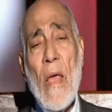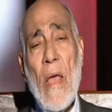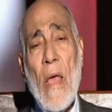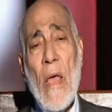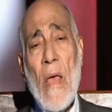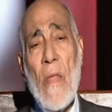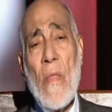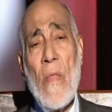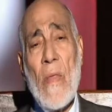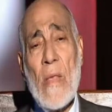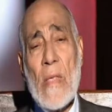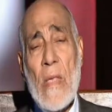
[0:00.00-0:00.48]

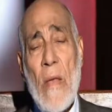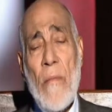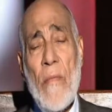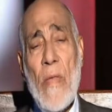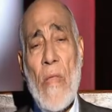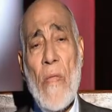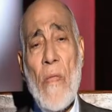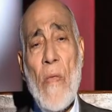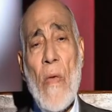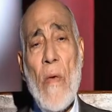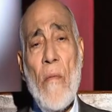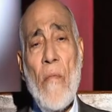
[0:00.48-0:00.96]
in the
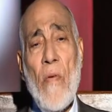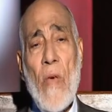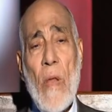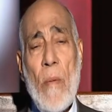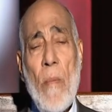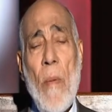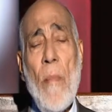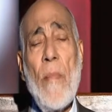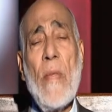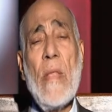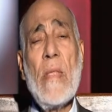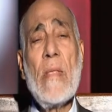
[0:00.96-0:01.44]
seventh
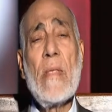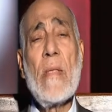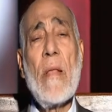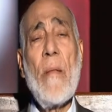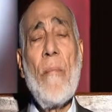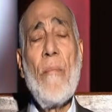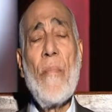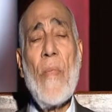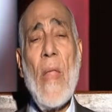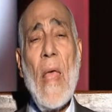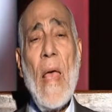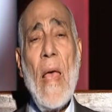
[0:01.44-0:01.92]
firmaments
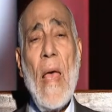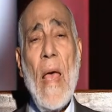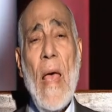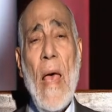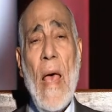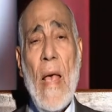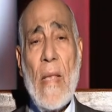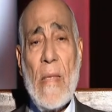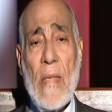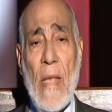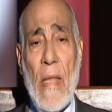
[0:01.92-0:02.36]
as